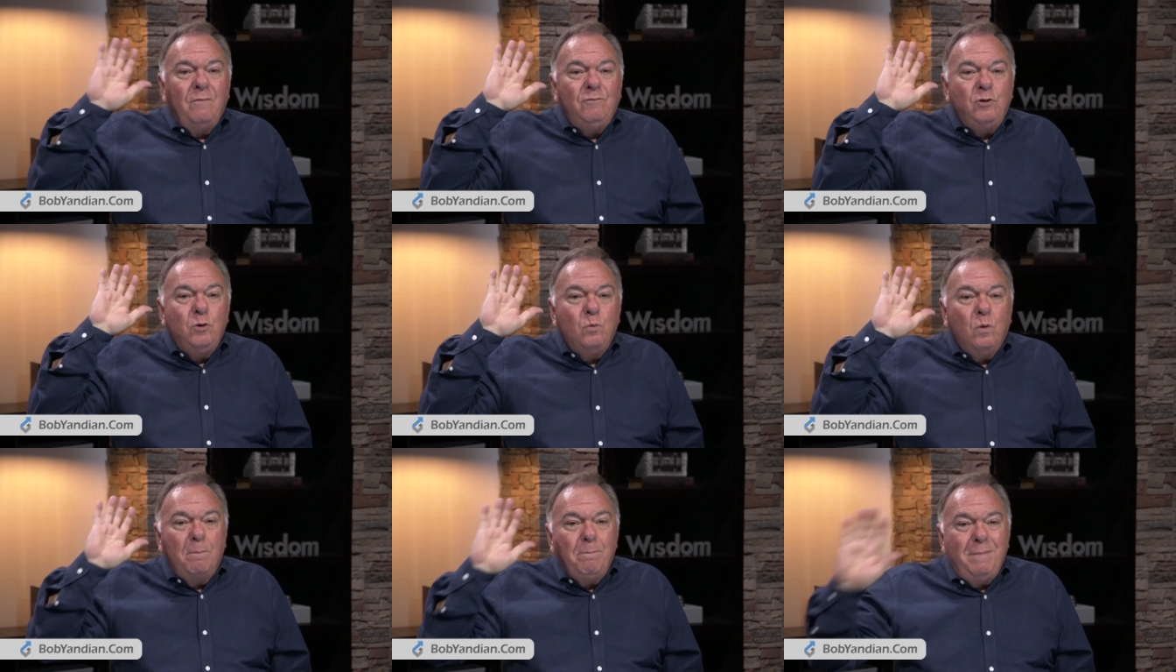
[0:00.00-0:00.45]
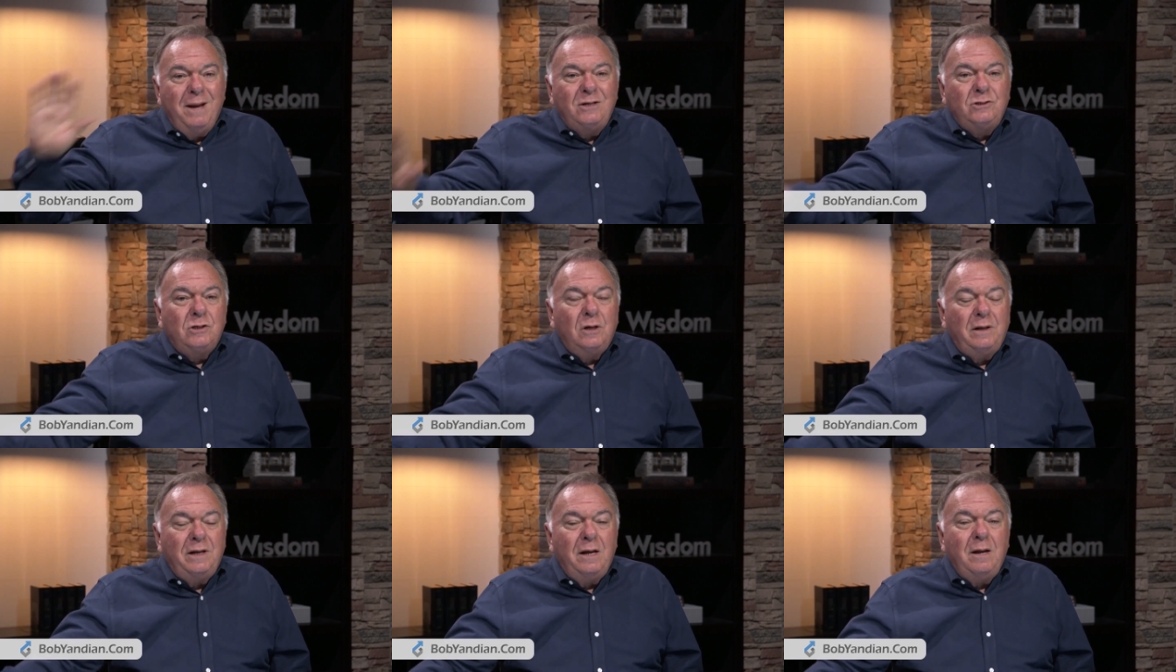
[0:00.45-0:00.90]
You were
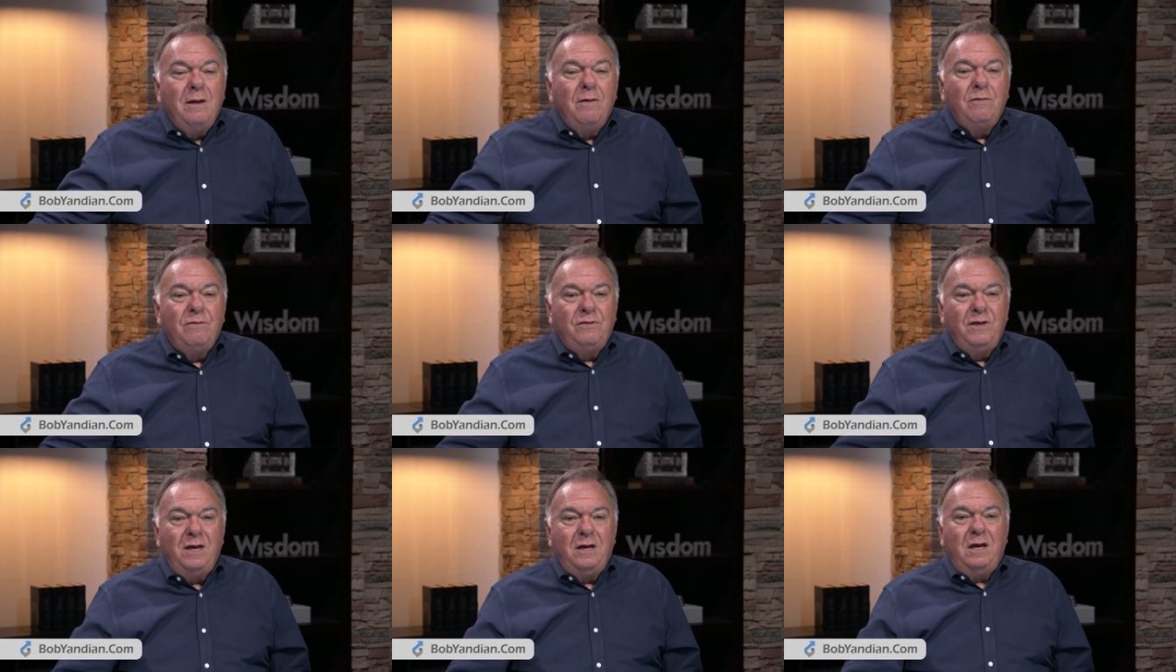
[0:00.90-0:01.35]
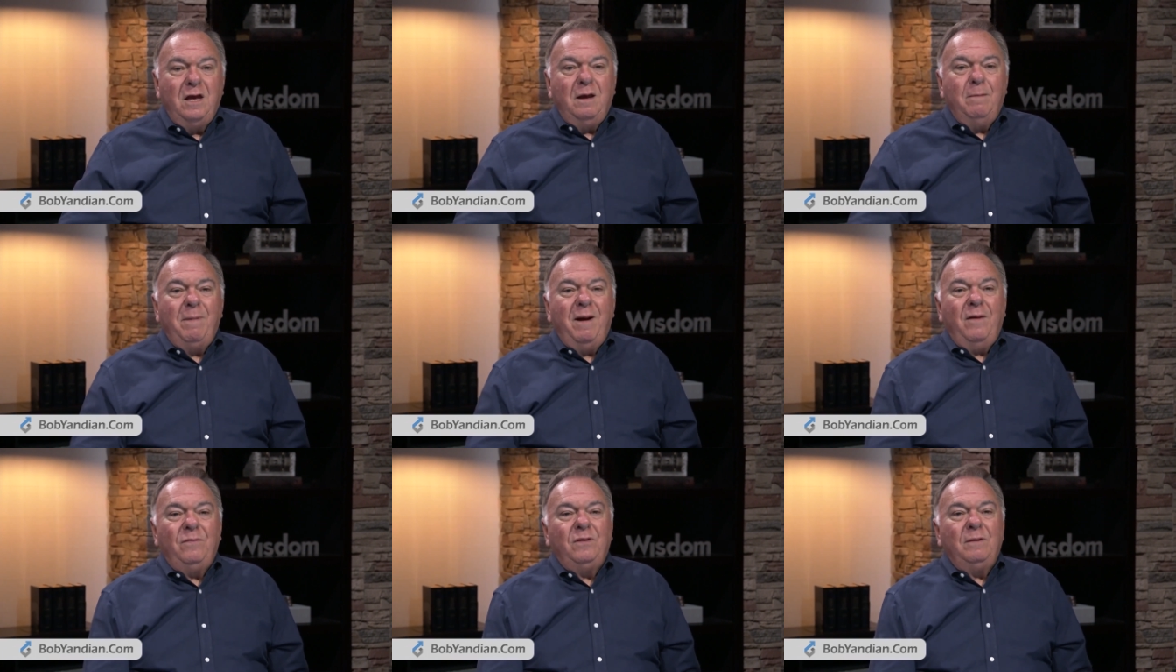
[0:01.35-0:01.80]
mentally thinking
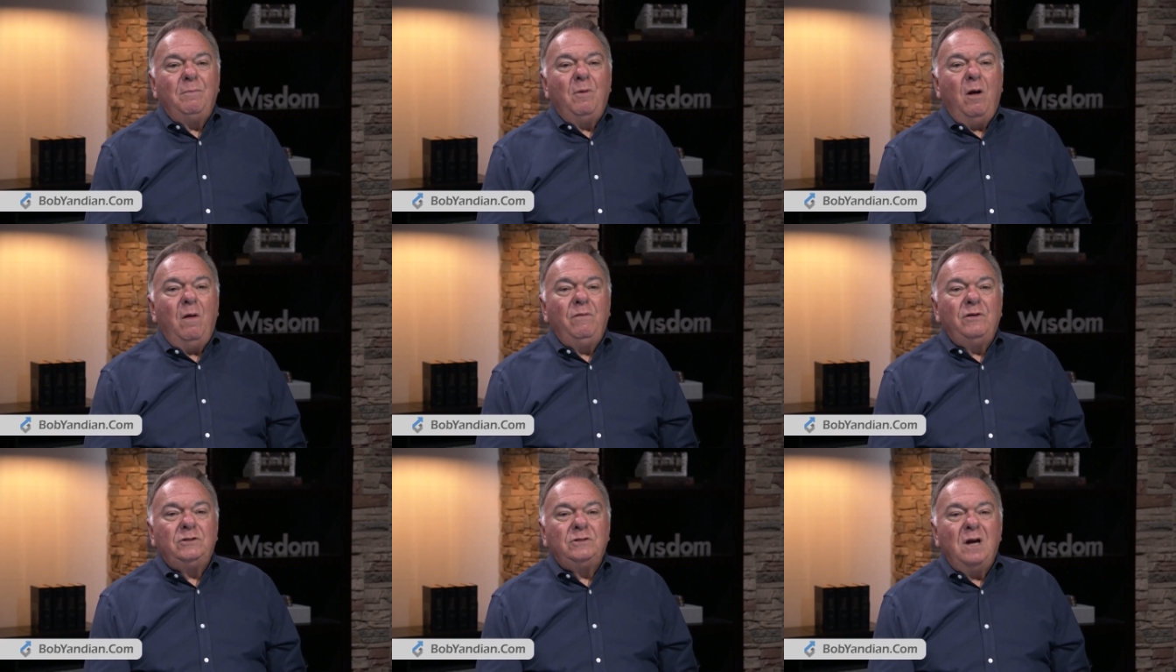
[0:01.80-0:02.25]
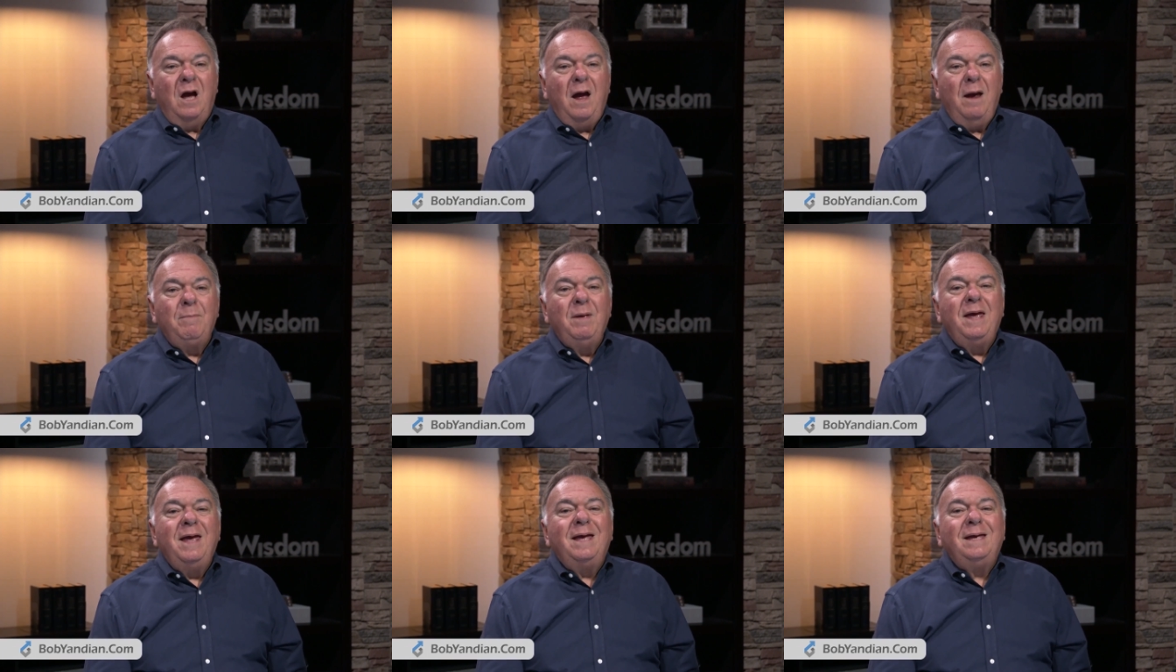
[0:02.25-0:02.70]
about them all the
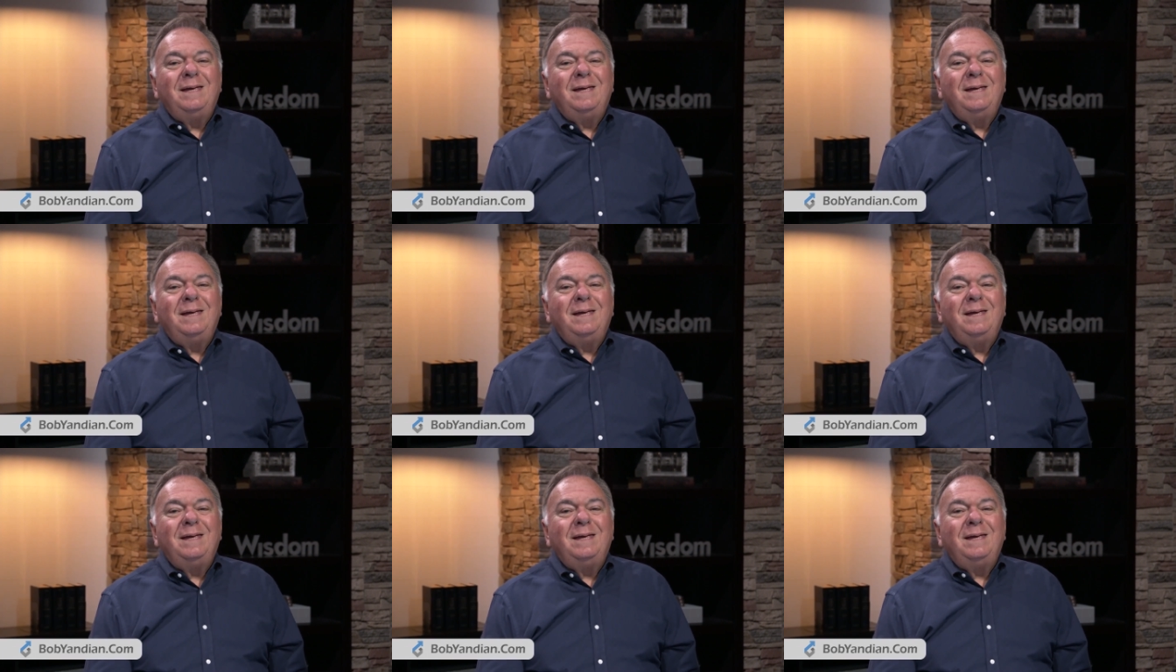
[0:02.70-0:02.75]
time.